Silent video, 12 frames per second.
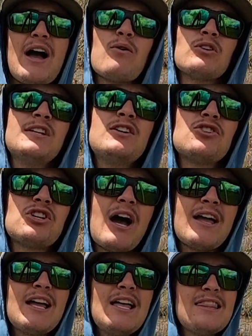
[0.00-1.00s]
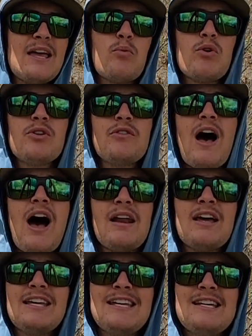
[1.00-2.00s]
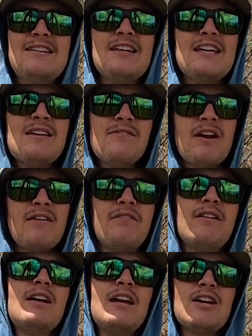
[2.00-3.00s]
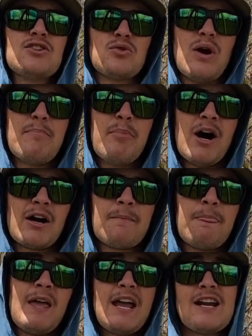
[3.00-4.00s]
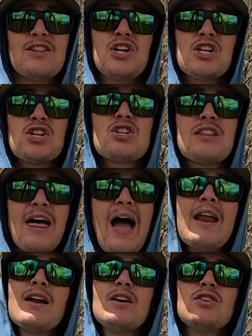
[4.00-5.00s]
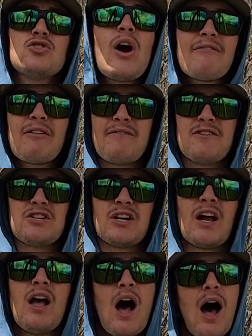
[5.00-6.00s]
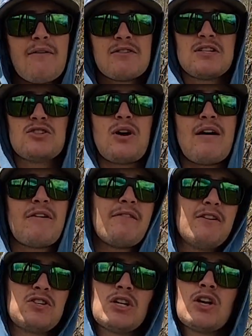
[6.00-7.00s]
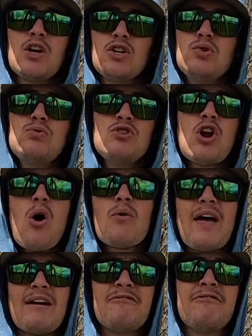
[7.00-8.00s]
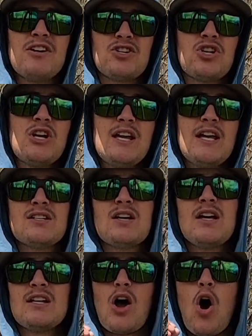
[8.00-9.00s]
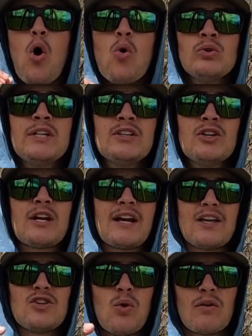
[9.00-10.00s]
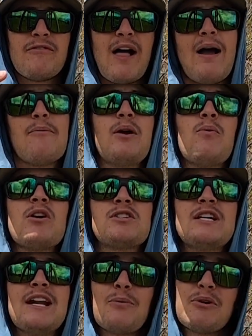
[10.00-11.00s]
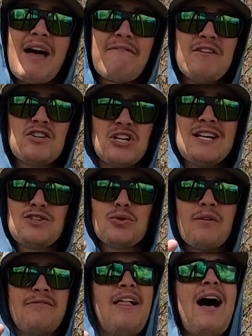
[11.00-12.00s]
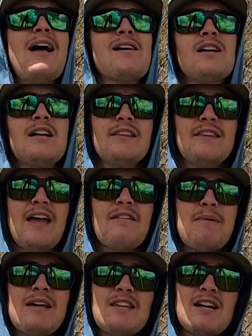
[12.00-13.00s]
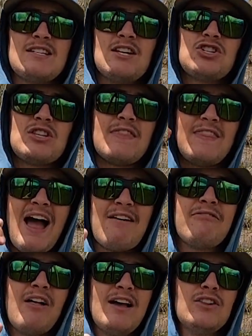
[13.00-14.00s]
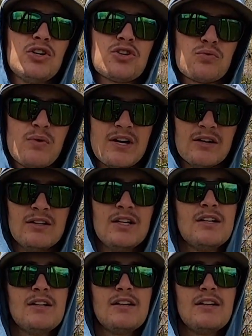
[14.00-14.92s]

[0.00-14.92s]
shy or leader shy, they will not eat, even if it is the right bug. In addition to that, dry fly fishing. Obviously, dry fly fishing, you know that fish is only looking at your fly when it wants to eat it. When that fish eats your fly, they have made the decision that that fly looks real.